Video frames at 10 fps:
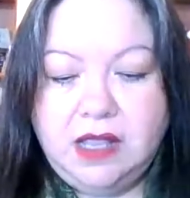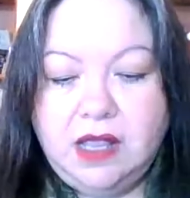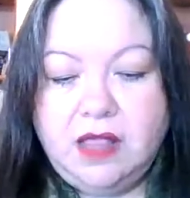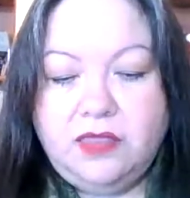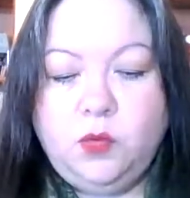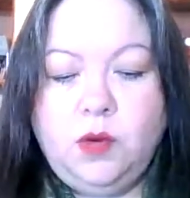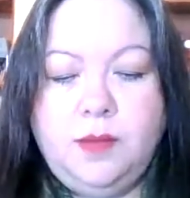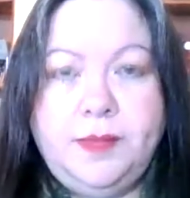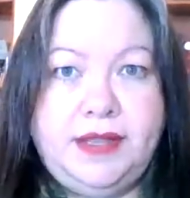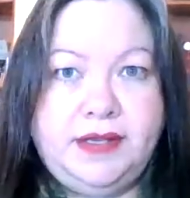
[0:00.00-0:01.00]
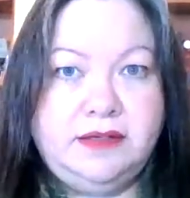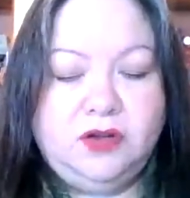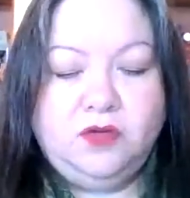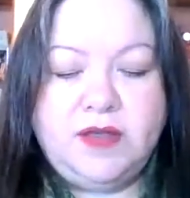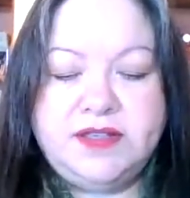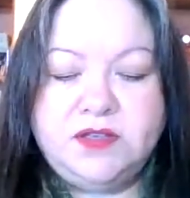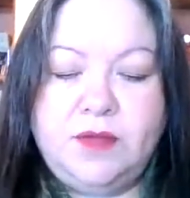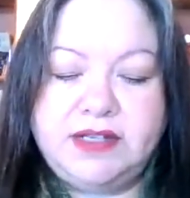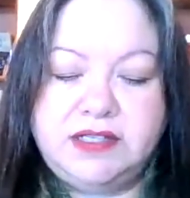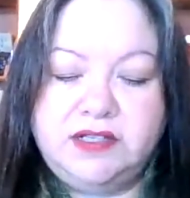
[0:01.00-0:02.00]
The woman
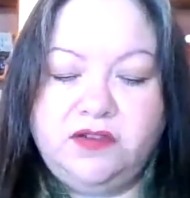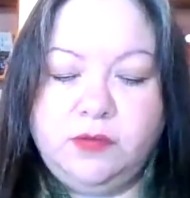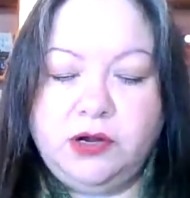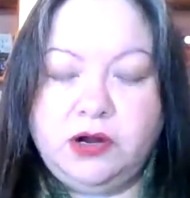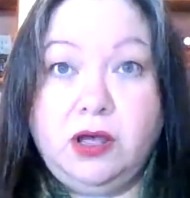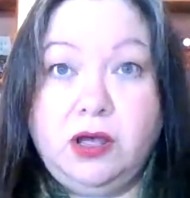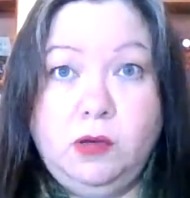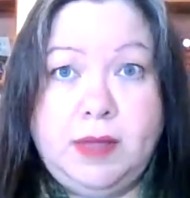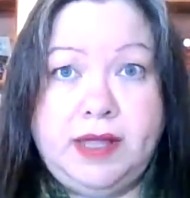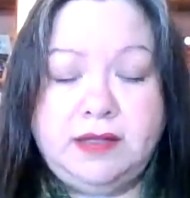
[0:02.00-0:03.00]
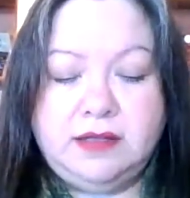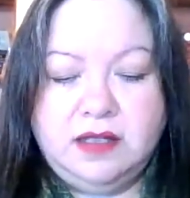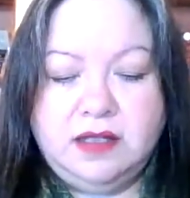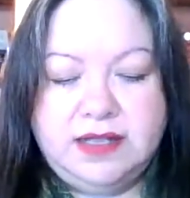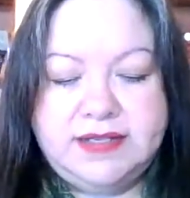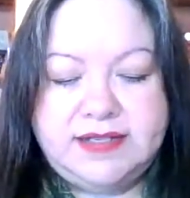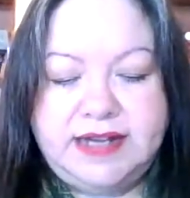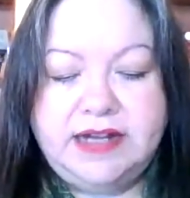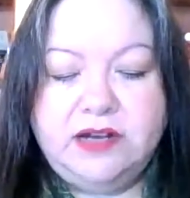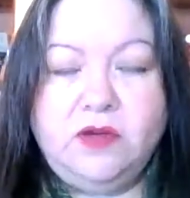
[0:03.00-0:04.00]
resurrected from her coma is
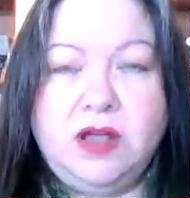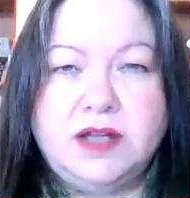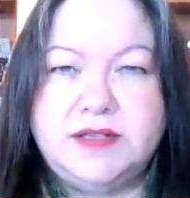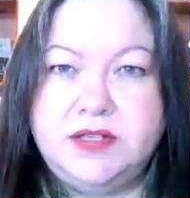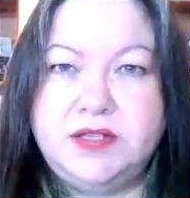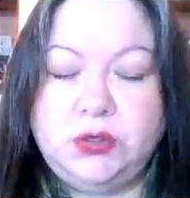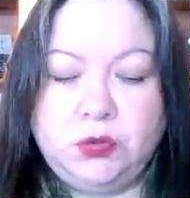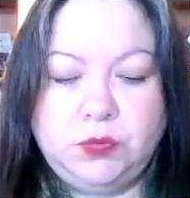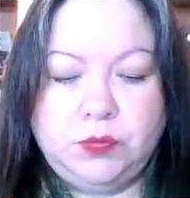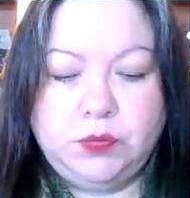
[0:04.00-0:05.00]
Standing Rock Sue.